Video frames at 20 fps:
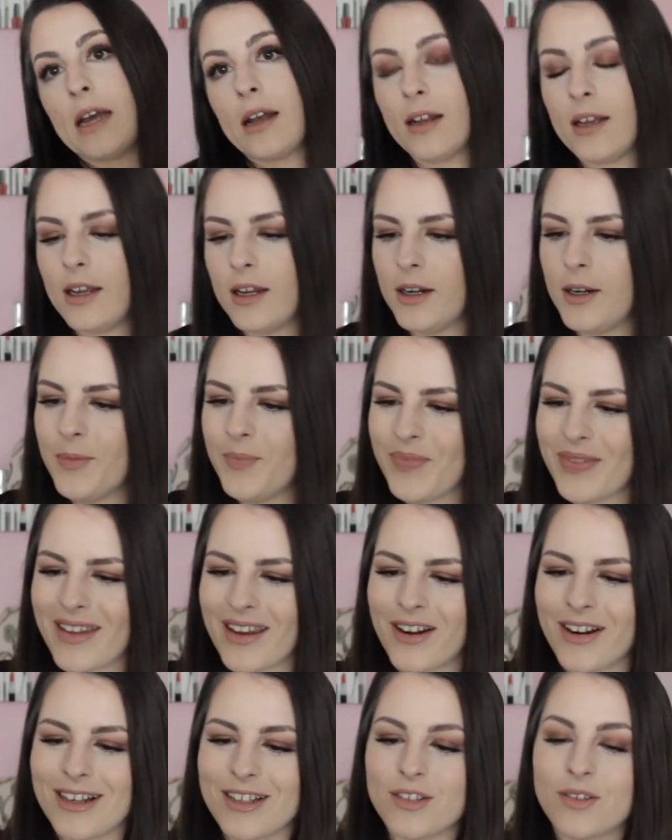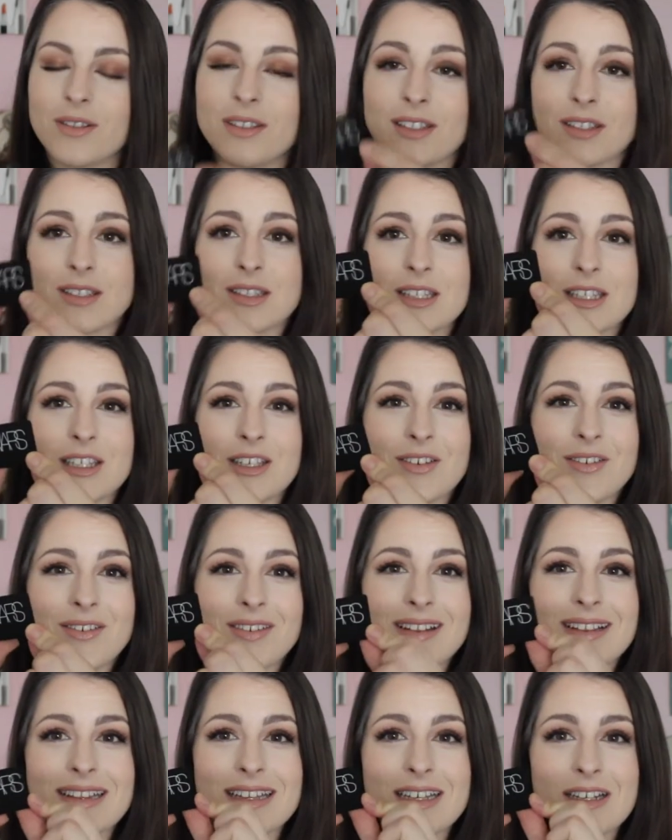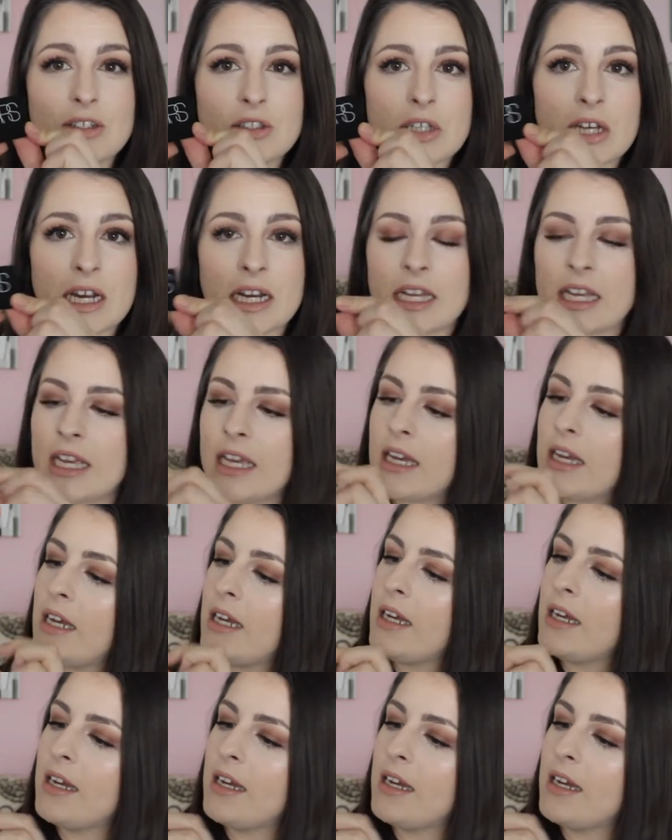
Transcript: out of here. All right, so it's this cute little tiny